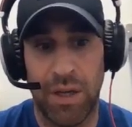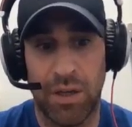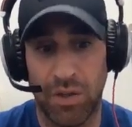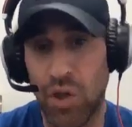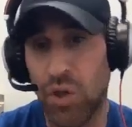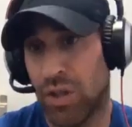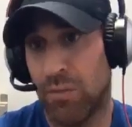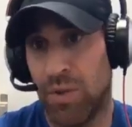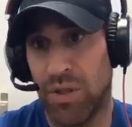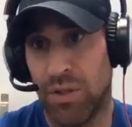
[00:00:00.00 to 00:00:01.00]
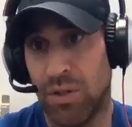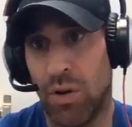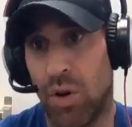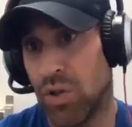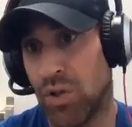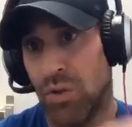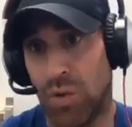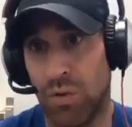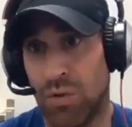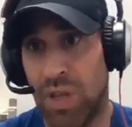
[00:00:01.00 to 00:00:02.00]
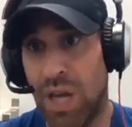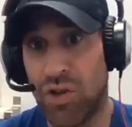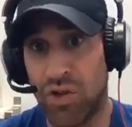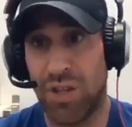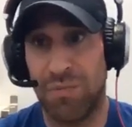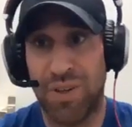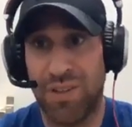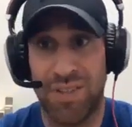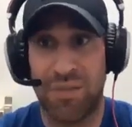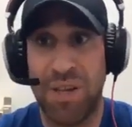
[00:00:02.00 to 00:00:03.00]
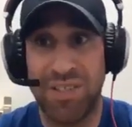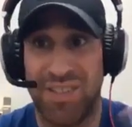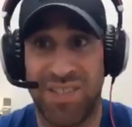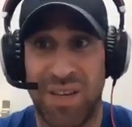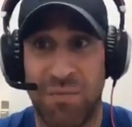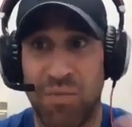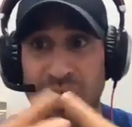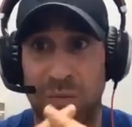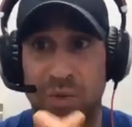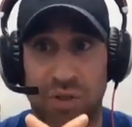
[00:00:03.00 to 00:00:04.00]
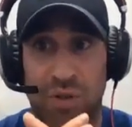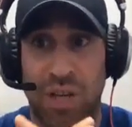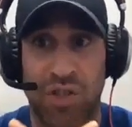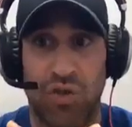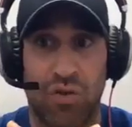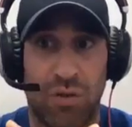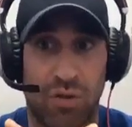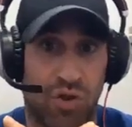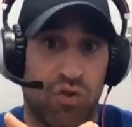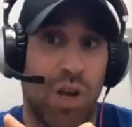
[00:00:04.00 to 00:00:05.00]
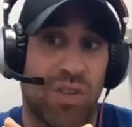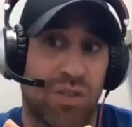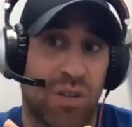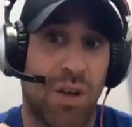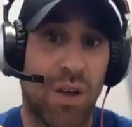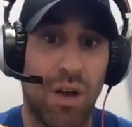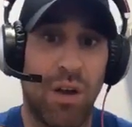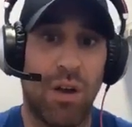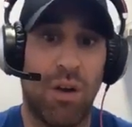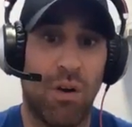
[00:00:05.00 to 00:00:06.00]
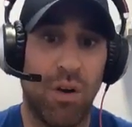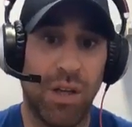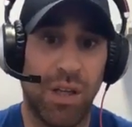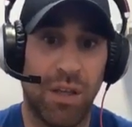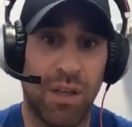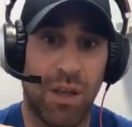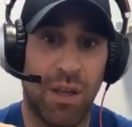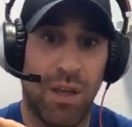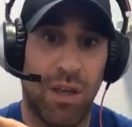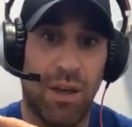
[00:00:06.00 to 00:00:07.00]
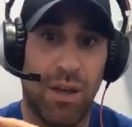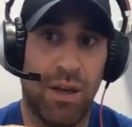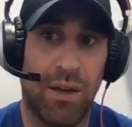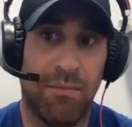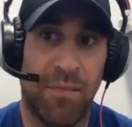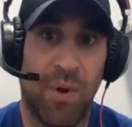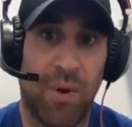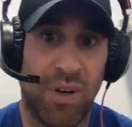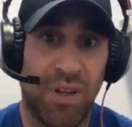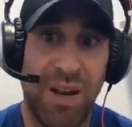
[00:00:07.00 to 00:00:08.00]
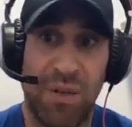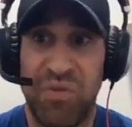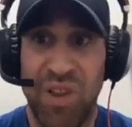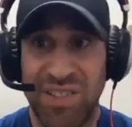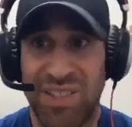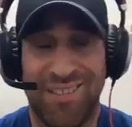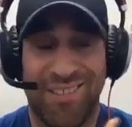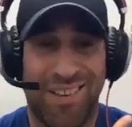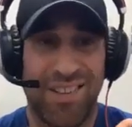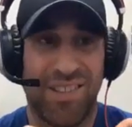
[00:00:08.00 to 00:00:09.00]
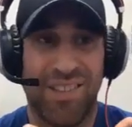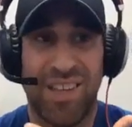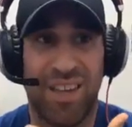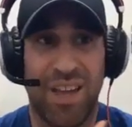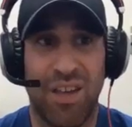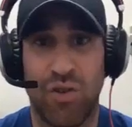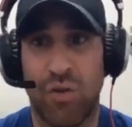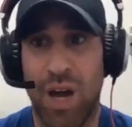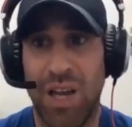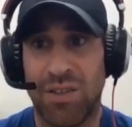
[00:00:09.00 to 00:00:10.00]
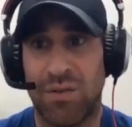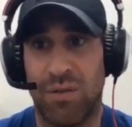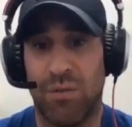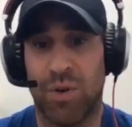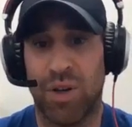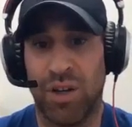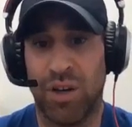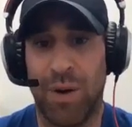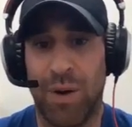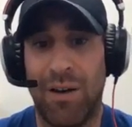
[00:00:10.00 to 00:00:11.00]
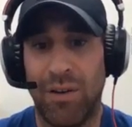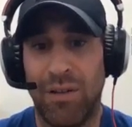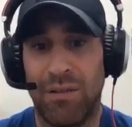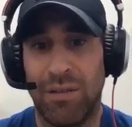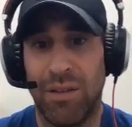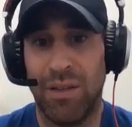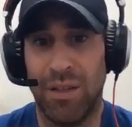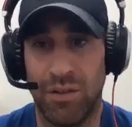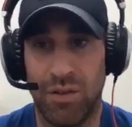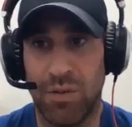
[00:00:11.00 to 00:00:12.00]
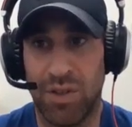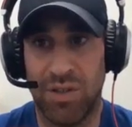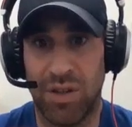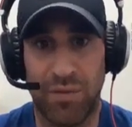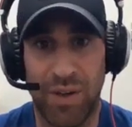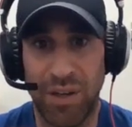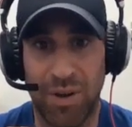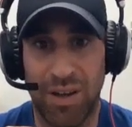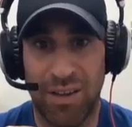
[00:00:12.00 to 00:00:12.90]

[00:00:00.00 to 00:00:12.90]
consulting business also use the agency because it's based on the same principles, and you guys, there's trust already there. Plus, here's the thing: you guys were going to go out and do this stuff anyway.